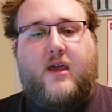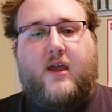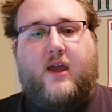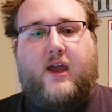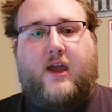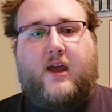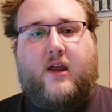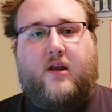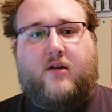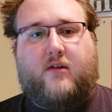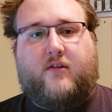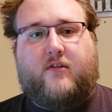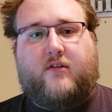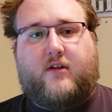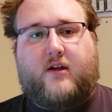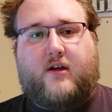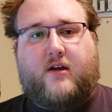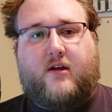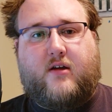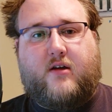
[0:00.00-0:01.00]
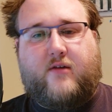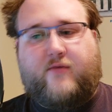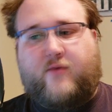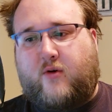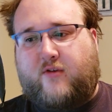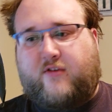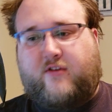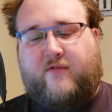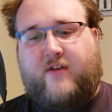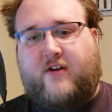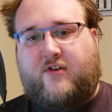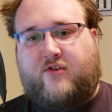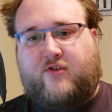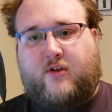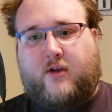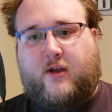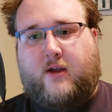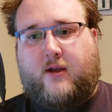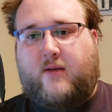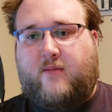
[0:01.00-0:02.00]
and of course
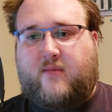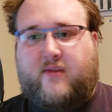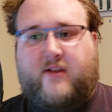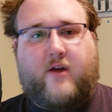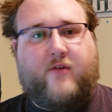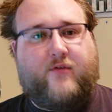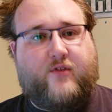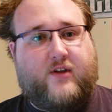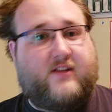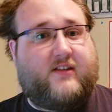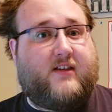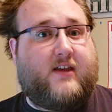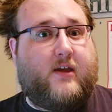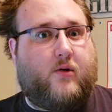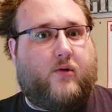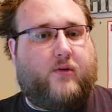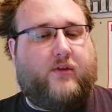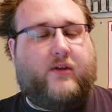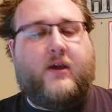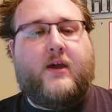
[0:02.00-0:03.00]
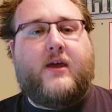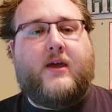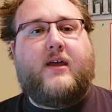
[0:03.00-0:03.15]
eventually himself gets killed